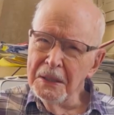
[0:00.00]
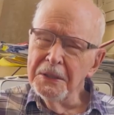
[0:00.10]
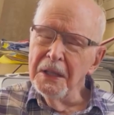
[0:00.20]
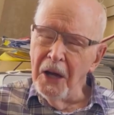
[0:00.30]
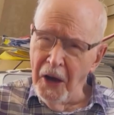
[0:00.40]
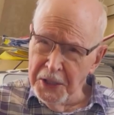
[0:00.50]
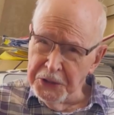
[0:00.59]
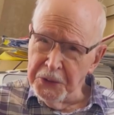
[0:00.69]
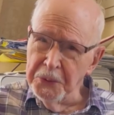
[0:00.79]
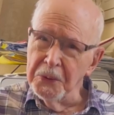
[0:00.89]
high
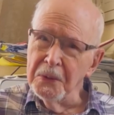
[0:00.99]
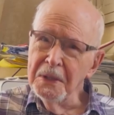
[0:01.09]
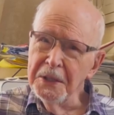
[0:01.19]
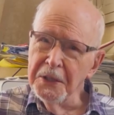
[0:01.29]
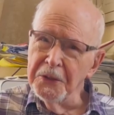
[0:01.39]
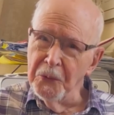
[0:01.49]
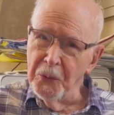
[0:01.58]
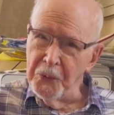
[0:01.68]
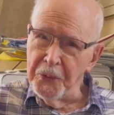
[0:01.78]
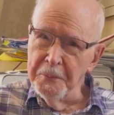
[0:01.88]
school in
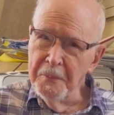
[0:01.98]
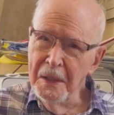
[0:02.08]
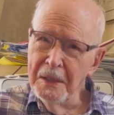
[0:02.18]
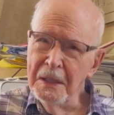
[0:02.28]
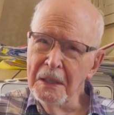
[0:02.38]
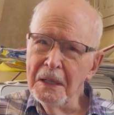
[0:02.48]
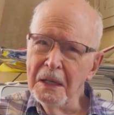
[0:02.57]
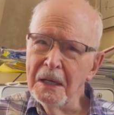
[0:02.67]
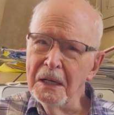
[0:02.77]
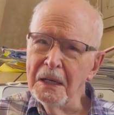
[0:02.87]
Northern,
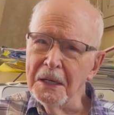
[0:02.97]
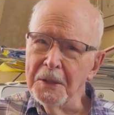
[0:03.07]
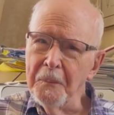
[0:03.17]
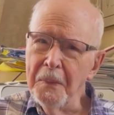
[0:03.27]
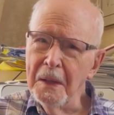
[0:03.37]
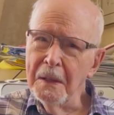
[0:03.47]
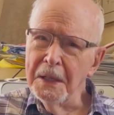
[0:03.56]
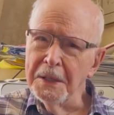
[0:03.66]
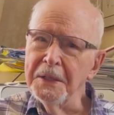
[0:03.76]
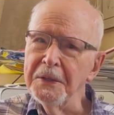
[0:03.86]

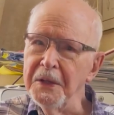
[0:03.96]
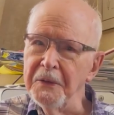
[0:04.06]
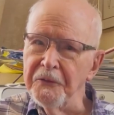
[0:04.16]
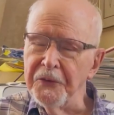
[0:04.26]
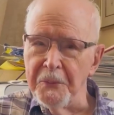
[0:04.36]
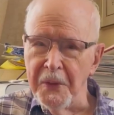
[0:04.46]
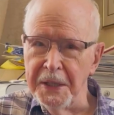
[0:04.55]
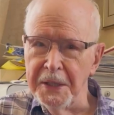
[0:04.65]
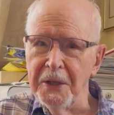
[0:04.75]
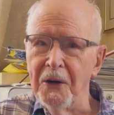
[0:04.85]
and from
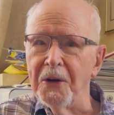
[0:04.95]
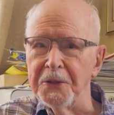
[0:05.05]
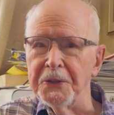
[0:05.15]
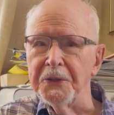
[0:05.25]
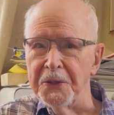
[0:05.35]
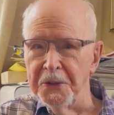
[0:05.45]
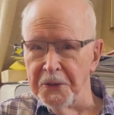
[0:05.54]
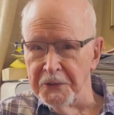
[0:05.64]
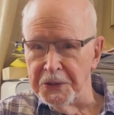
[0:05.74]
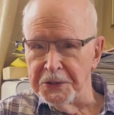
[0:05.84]
there on to the
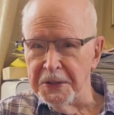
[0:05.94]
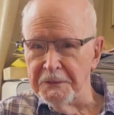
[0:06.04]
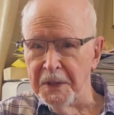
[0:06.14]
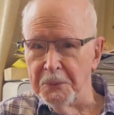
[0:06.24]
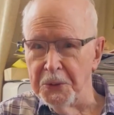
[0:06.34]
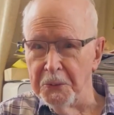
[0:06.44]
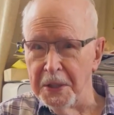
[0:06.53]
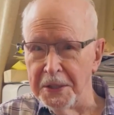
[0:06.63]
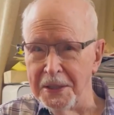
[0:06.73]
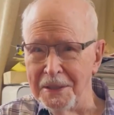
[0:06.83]
University of WA
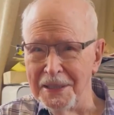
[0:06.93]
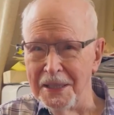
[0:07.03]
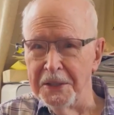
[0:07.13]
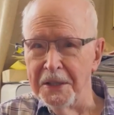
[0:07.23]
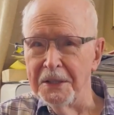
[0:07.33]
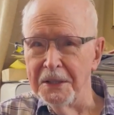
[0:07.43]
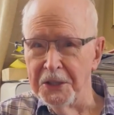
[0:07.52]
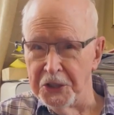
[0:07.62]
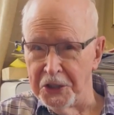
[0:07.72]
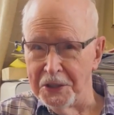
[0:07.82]
initially.